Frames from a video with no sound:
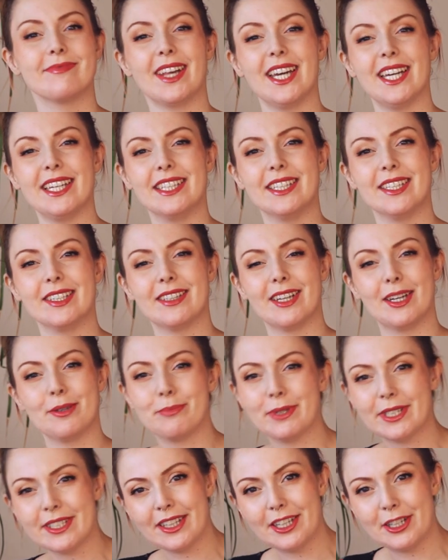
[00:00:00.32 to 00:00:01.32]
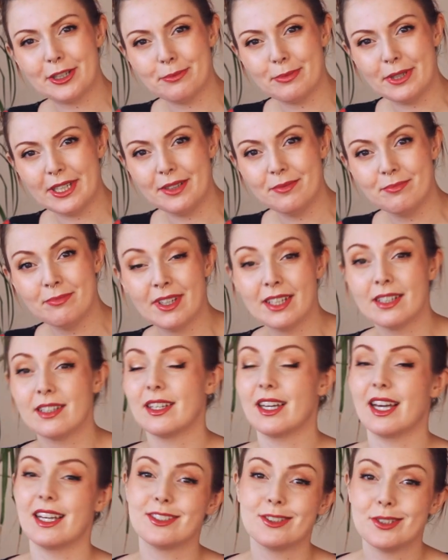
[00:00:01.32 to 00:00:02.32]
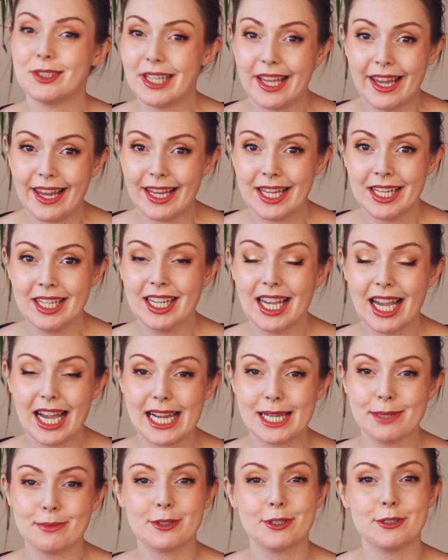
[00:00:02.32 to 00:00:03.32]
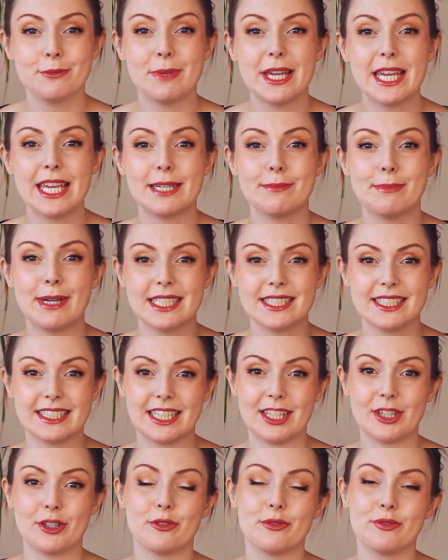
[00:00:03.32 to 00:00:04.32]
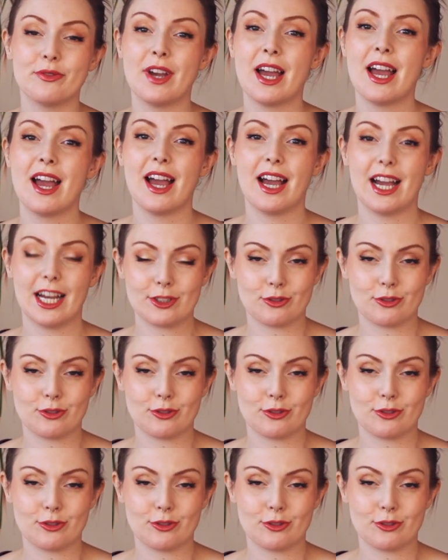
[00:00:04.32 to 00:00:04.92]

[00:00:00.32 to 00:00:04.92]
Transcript: Hi, I'm Birta, and today I'm gonna make myself a